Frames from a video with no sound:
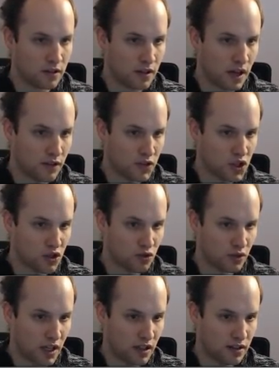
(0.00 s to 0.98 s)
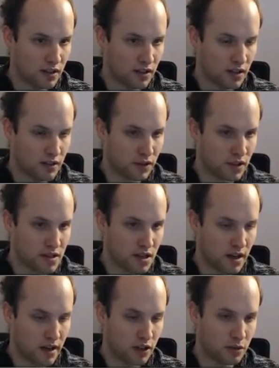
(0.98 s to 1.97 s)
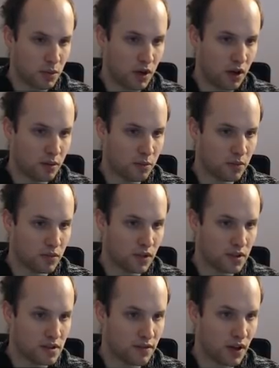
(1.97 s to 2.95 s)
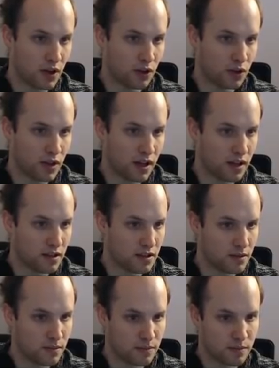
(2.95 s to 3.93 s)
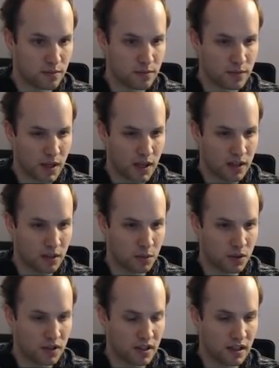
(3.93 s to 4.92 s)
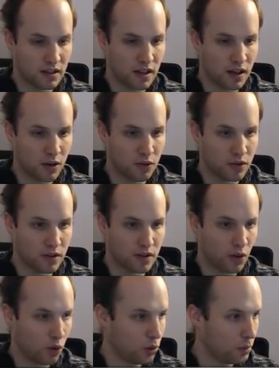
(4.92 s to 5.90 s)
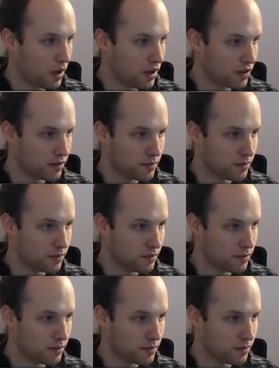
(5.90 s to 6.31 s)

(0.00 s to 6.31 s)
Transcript: I have a straight and I have ace high on the bottom. That's a very good hand. And I'm going to take down the whole pot.